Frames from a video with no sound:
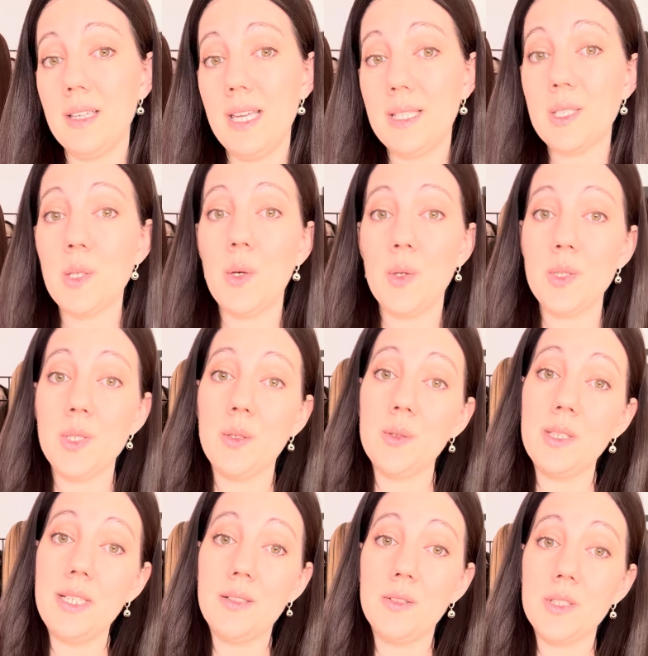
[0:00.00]
it's also
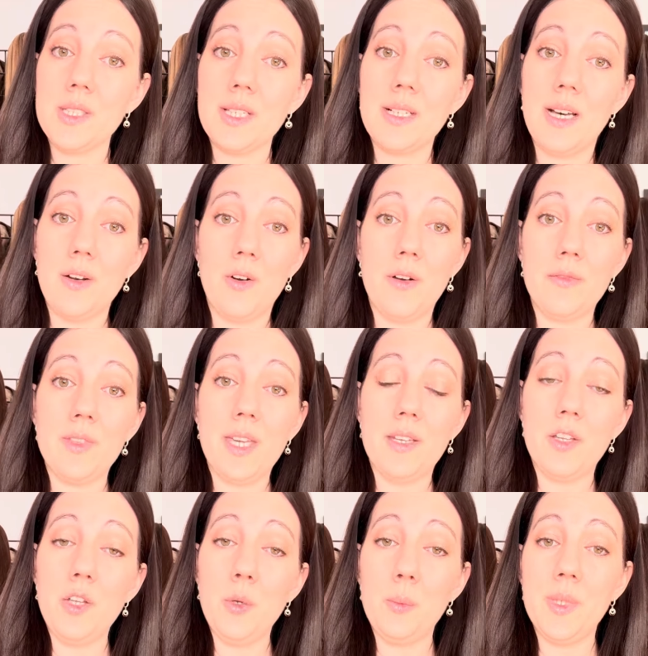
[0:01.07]
legal to cut off that
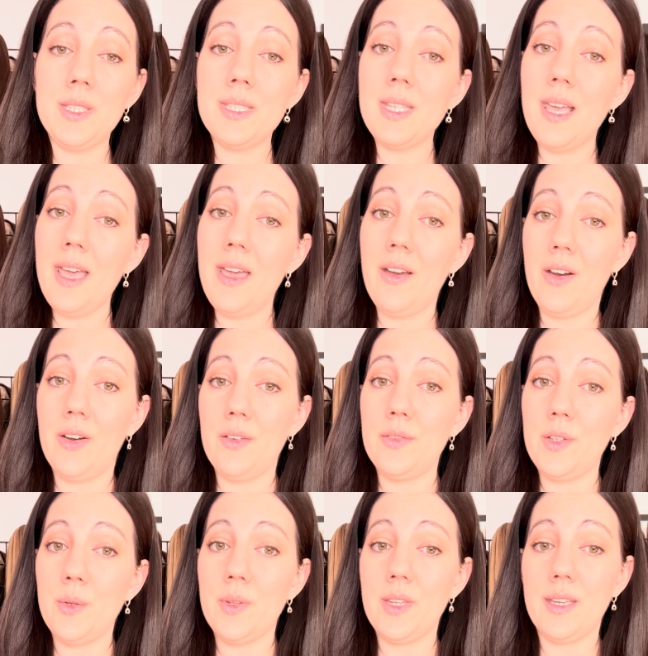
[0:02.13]
human's hair if
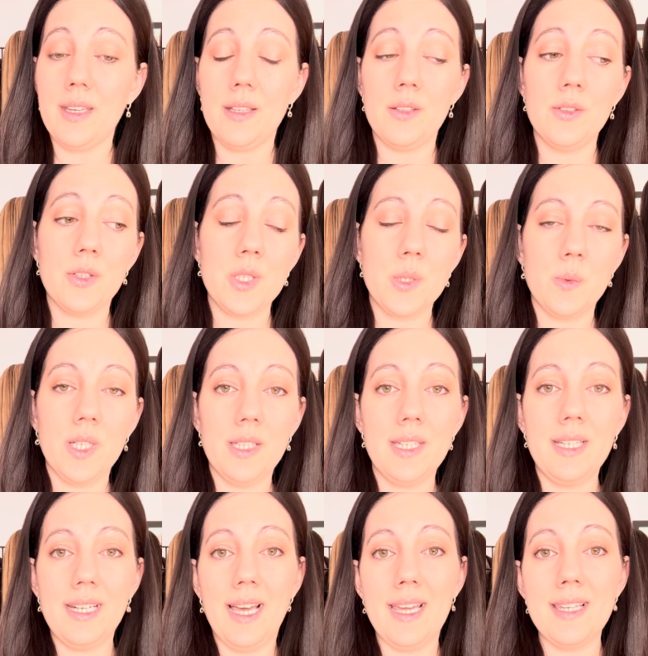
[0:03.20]
you think it looks
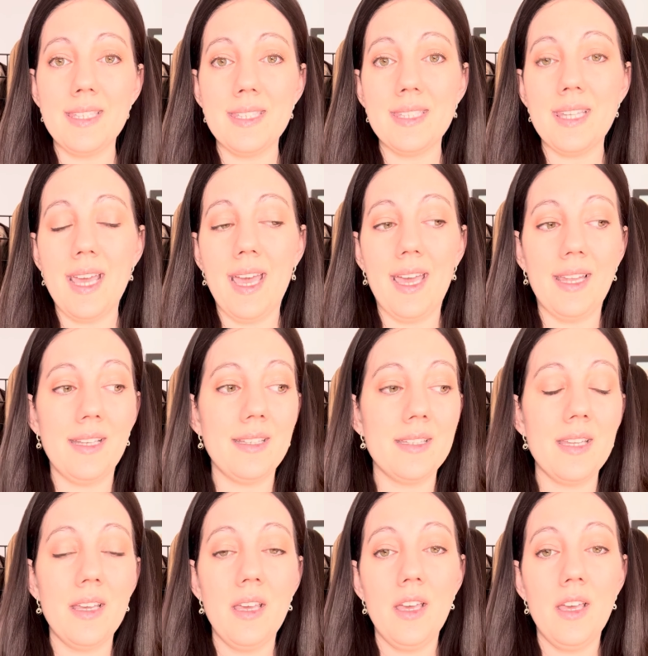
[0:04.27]
really nice and